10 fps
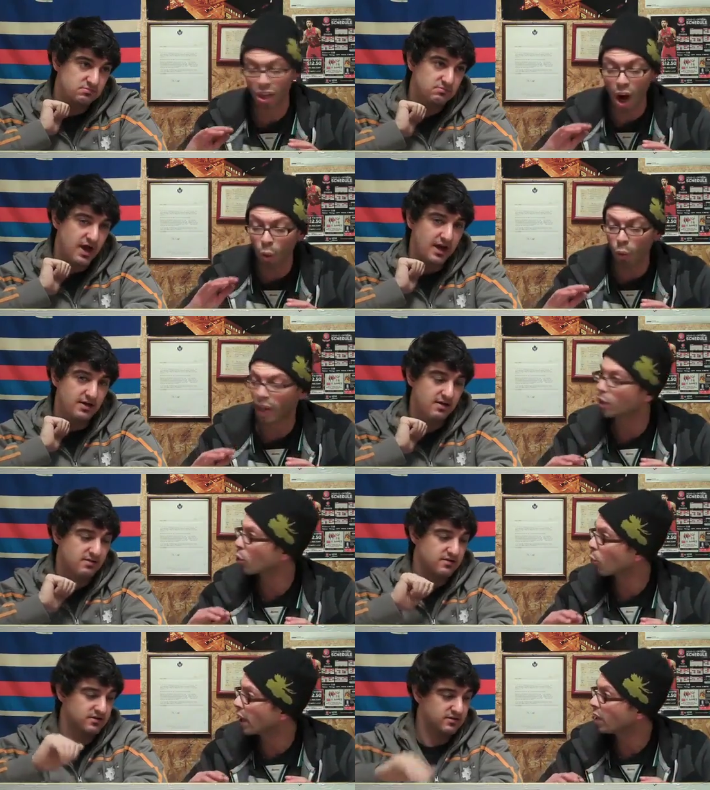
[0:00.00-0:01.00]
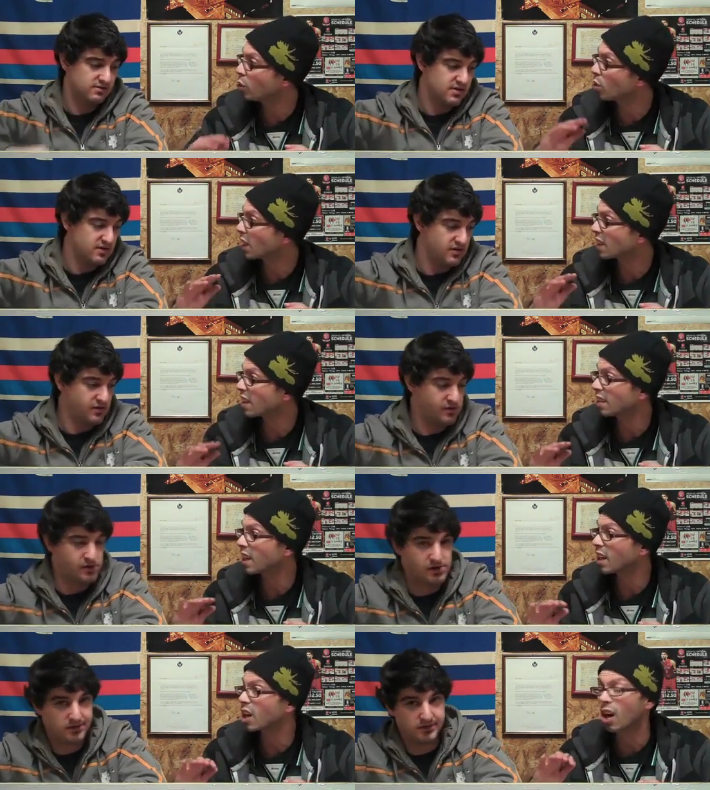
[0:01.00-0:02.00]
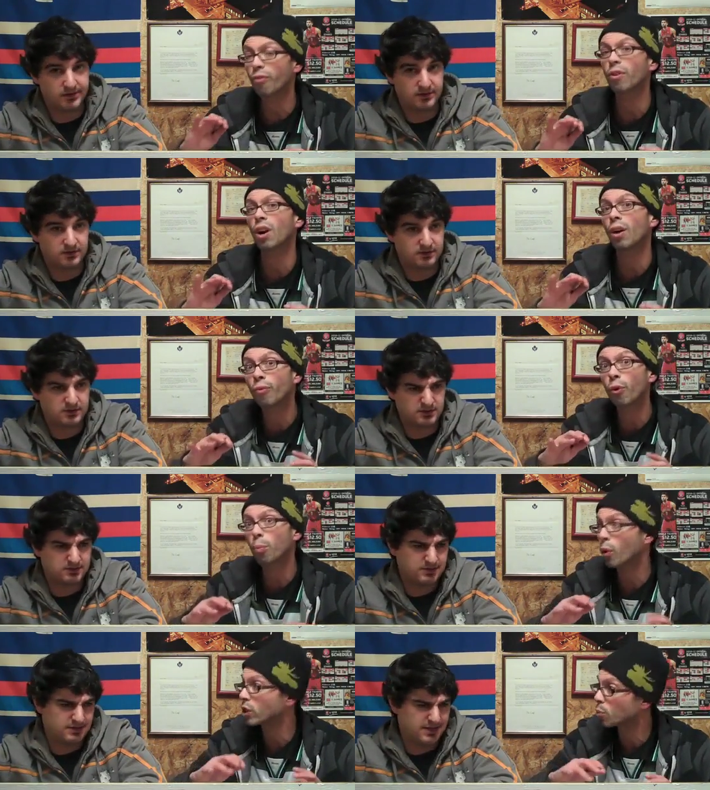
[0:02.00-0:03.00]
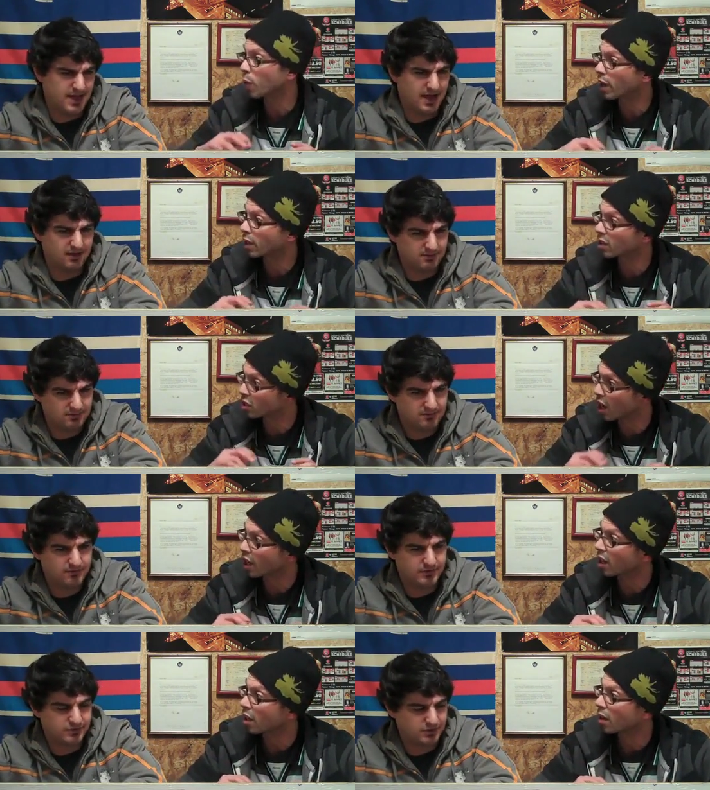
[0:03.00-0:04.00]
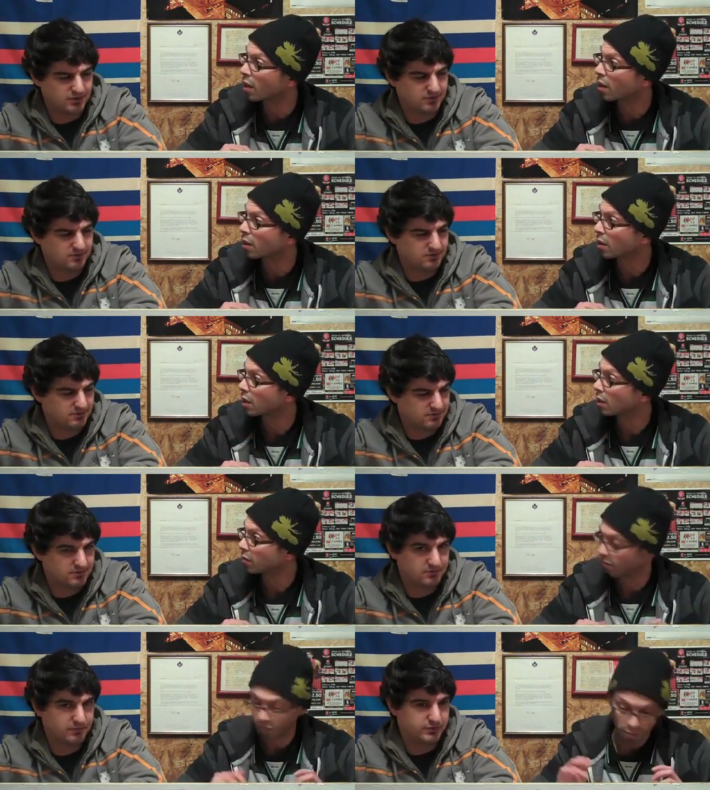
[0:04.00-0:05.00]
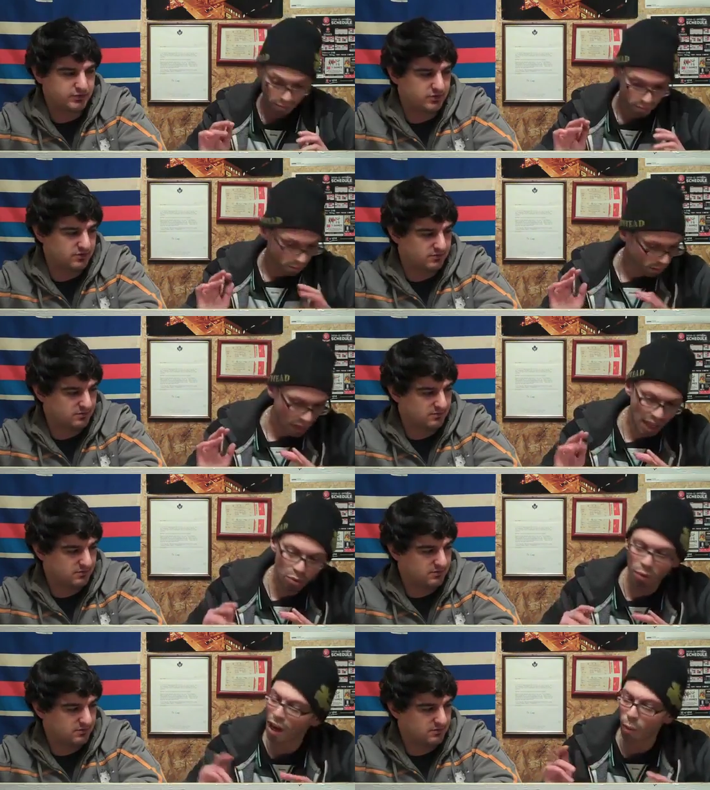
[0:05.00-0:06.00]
Speaker 1: outright I, to win, you think that they can cover a four point spread? Yeah, Gonzaga for sure. For sure. That's what I